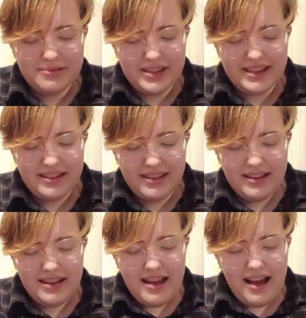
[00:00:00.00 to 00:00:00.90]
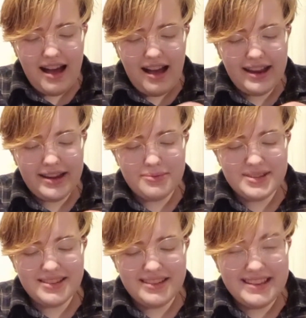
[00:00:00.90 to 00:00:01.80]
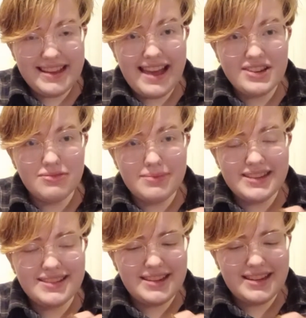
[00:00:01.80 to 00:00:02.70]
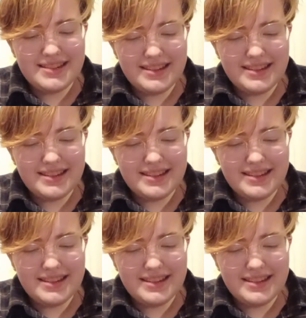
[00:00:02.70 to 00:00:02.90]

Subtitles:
Like, I was on the edge of my seat.